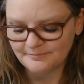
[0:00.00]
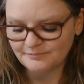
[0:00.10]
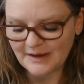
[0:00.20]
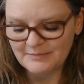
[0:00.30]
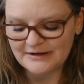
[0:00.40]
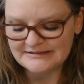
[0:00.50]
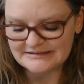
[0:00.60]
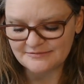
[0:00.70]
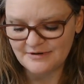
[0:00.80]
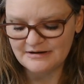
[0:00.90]
but I didn't
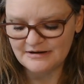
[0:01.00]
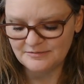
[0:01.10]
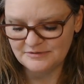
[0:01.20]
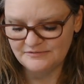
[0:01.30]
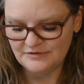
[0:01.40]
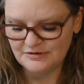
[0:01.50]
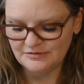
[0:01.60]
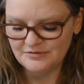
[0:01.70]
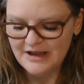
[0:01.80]
write a review.